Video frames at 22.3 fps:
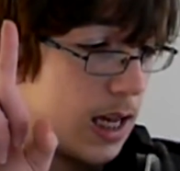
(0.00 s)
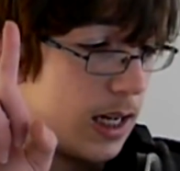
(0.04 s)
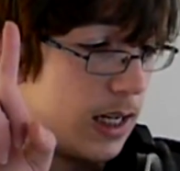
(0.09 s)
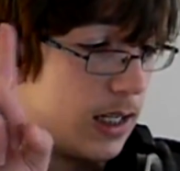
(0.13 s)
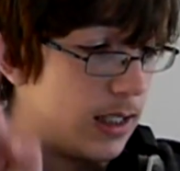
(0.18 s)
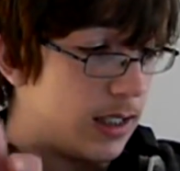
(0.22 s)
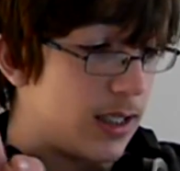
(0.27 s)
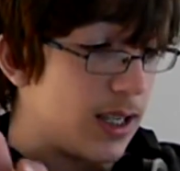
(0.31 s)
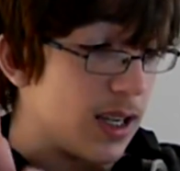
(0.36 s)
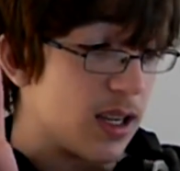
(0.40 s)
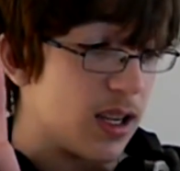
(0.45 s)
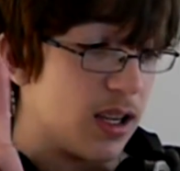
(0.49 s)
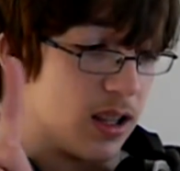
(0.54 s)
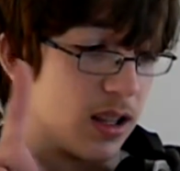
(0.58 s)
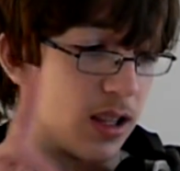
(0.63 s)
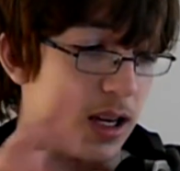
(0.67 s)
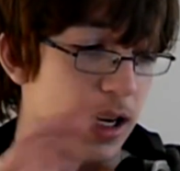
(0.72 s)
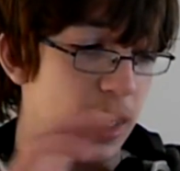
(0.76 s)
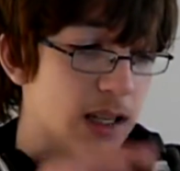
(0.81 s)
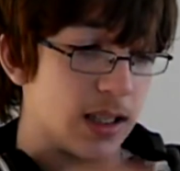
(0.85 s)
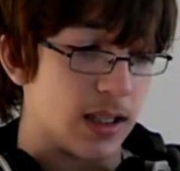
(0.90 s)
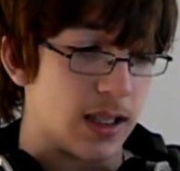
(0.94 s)
On
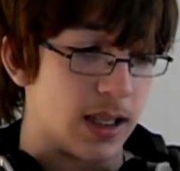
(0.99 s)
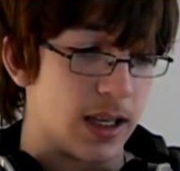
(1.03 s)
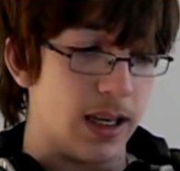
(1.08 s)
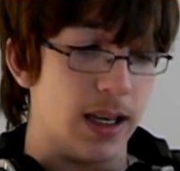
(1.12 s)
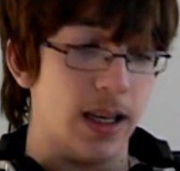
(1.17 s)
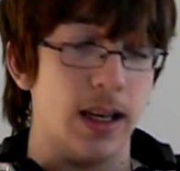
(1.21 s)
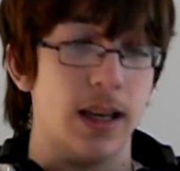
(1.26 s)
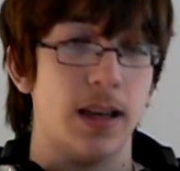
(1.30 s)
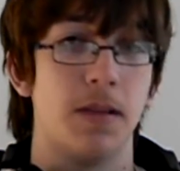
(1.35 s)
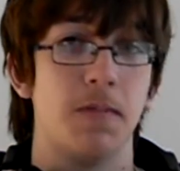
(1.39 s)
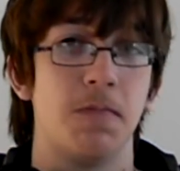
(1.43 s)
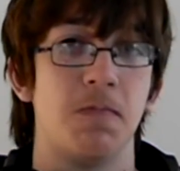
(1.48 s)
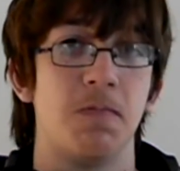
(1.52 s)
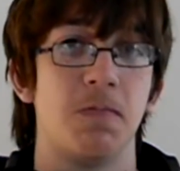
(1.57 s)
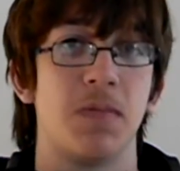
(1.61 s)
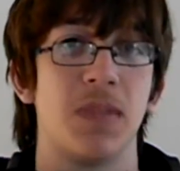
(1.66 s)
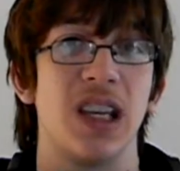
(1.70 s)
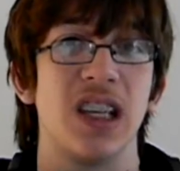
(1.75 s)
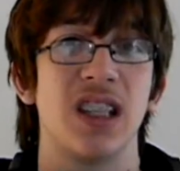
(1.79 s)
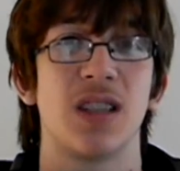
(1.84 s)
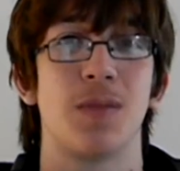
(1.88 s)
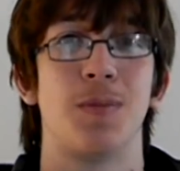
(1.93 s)
second thought,
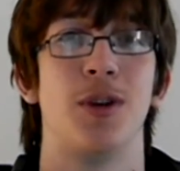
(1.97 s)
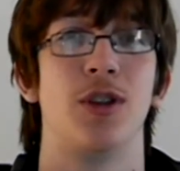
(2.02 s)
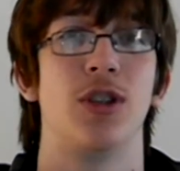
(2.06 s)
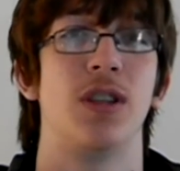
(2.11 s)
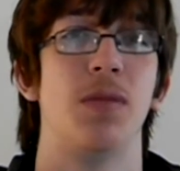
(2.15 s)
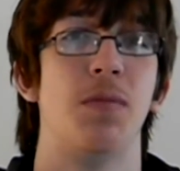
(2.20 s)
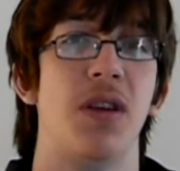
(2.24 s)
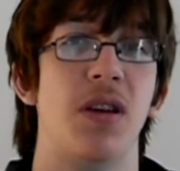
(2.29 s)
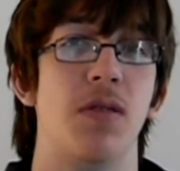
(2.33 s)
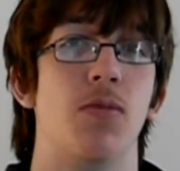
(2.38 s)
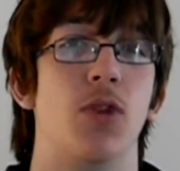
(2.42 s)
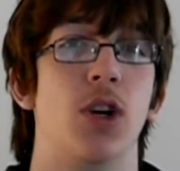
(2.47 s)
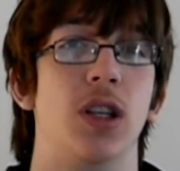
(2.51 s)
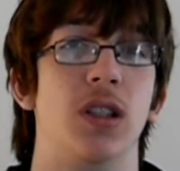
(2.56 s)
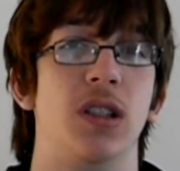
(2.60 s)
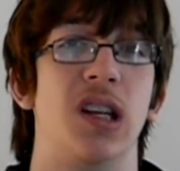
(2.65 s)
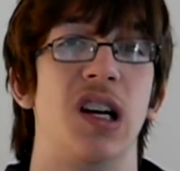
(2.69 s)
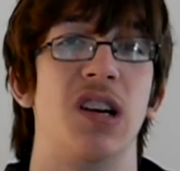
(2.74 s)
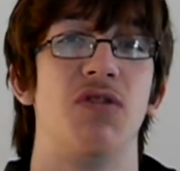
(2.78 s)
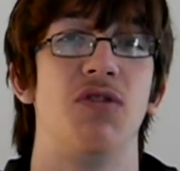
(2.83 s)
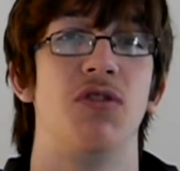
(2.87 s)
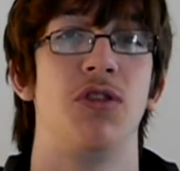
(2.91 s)
that's supposed to be a more
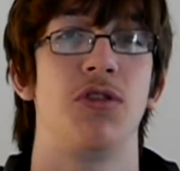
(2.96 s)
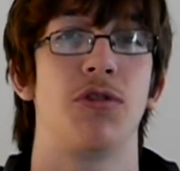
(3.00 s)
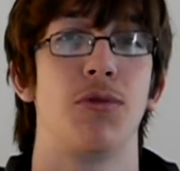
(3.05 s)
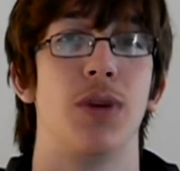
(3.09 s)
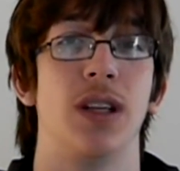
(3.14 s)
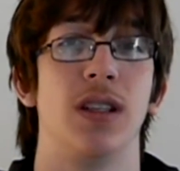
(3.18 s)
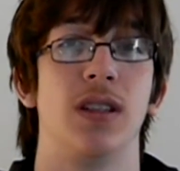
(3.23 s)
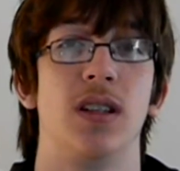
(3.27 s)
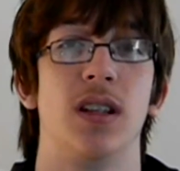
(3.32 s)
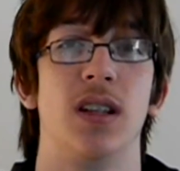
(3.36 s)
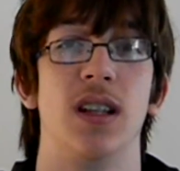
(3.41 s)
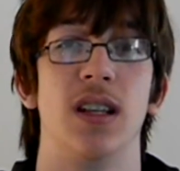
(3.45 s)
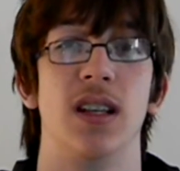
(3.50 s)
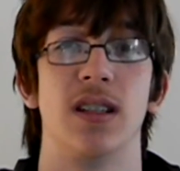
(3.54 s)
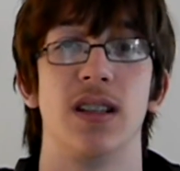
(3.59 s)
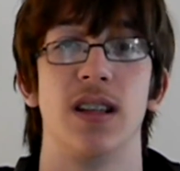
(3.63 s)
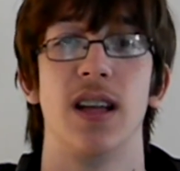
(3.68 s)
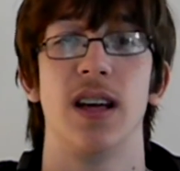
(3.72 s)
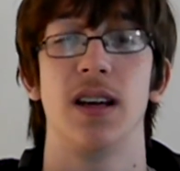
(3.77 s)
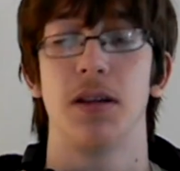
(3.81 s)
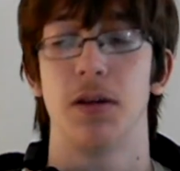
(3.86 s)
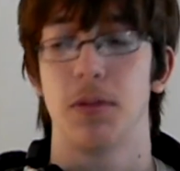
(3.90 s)
general question,
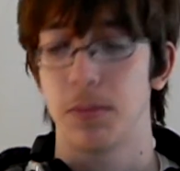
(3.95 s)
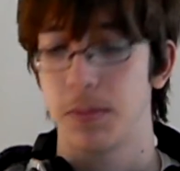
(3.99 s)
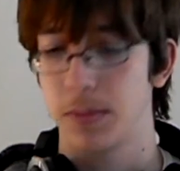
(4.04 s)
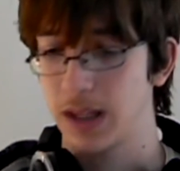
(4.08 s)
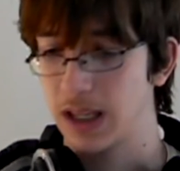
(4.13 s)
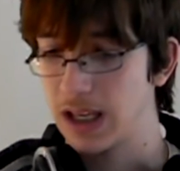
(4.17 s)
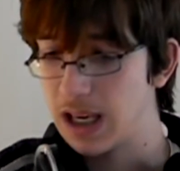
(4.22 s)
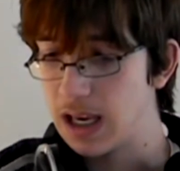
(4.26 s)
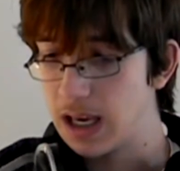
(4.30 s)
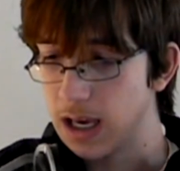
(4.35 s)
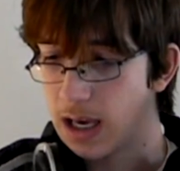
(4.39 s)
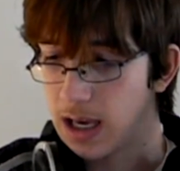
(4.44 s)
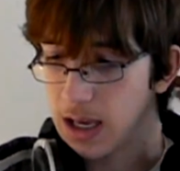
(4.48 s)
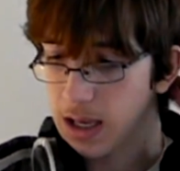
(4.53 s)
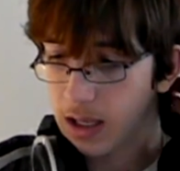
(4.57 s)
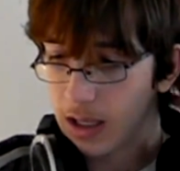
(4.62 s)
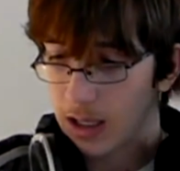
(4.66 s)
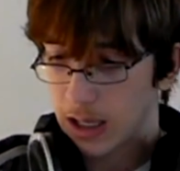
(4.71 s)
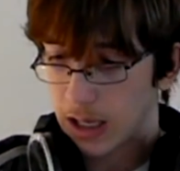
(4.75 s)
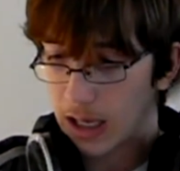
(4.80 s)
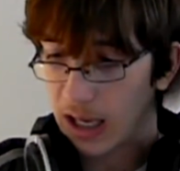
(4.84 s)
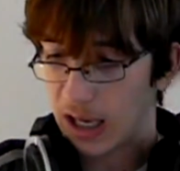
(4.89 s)
isn't it?
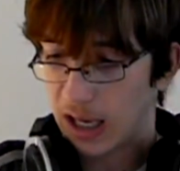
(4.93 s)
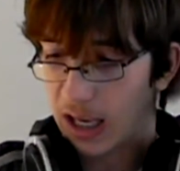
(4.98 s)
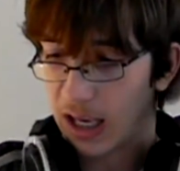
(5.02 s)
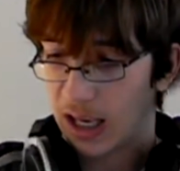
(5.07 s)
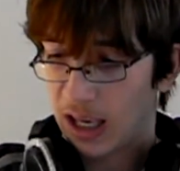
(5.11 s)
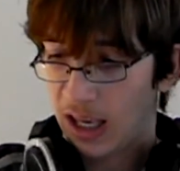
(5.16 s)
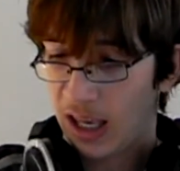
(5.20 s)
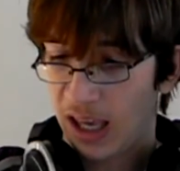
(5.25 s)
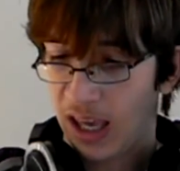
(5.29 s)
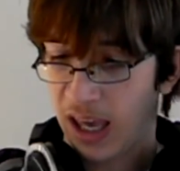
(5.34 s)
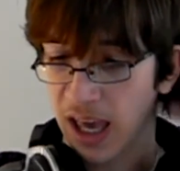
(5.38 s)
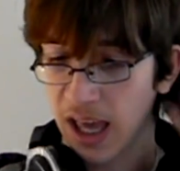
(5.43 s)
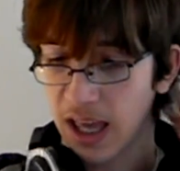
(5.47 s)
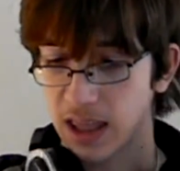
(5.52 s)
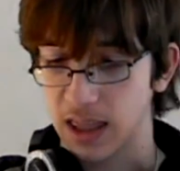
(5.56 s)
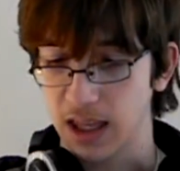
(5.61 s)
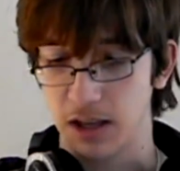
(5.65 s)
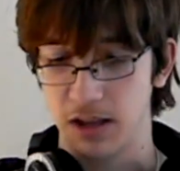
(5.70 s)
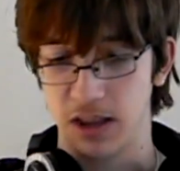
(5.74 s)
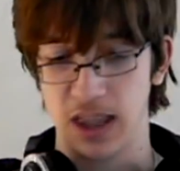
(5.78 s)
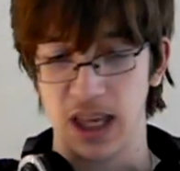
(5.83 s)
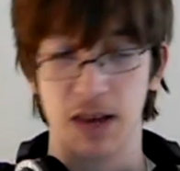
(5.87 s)
Yeah,
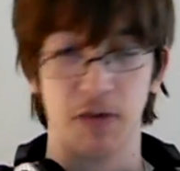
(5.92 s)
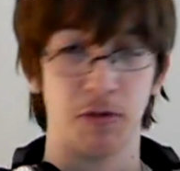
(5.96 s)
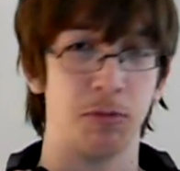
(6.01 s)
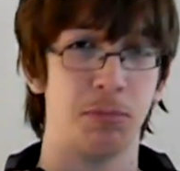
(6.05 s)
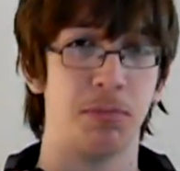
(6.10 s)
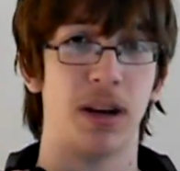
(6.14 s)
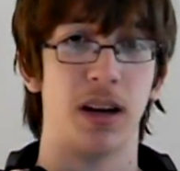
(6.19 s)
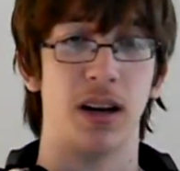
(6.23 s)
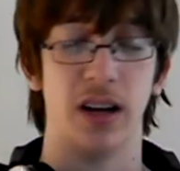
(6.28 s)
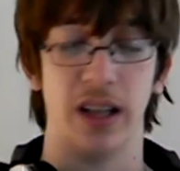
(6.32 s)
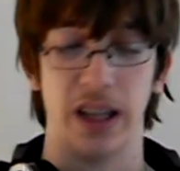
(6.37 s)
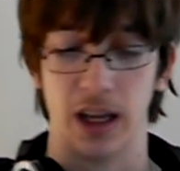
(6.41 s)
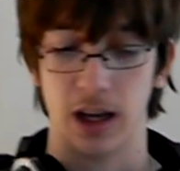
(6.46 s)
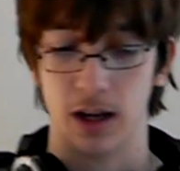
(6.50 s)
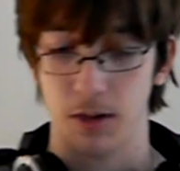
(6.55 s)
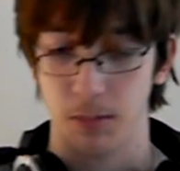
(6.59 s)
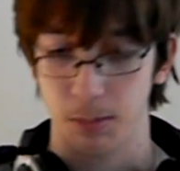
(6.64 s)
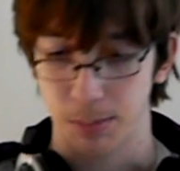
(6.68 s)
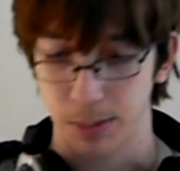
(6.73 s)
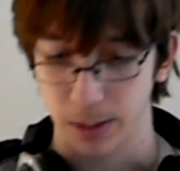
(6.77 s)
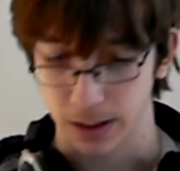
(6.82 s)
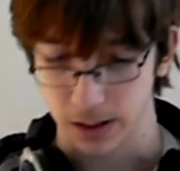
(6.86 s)
that would probably
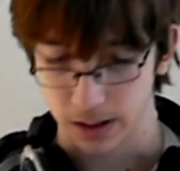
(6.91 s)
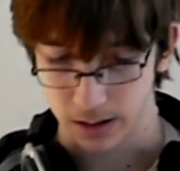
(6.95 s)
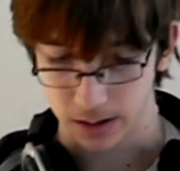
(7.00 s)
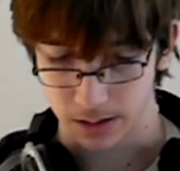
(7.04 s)
help.